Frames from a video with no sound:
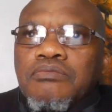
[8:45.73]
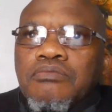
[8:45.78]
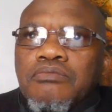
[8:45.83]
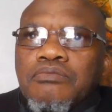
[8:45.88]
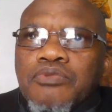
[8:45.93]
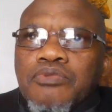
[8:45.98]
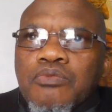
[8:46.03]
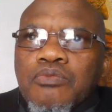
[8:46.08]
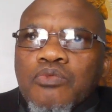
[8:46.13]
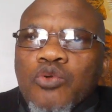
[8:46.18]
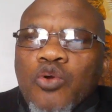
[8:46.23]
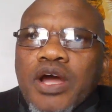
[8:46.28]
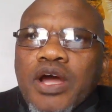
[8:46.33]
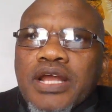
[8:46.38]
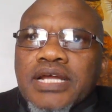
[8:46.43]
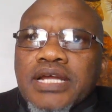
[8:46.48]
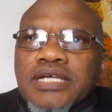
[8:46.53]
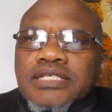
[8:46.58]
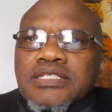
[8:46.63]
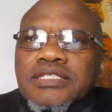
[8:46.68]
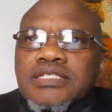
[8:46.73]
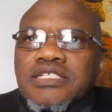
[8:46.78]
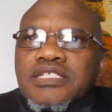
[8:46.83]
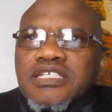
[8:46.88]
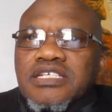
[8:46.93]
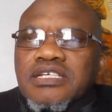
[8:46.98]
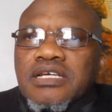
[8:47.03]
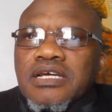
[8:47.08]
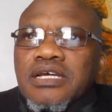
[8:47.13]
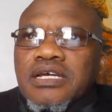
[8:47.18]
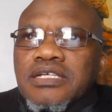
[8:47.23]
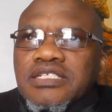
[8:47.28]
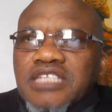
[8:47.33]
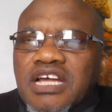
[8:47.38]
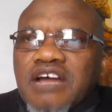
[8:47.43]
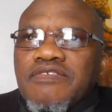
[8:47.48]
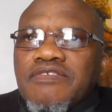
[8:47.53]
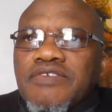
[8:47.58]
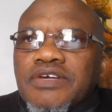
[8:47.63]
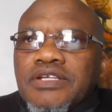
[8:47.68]
Mpumloana's
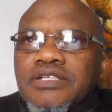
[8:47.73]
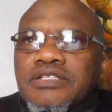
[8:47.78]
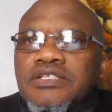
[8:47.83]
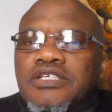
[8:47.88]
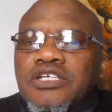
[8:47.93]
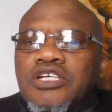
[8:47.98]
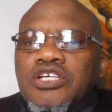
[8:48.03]
tavern,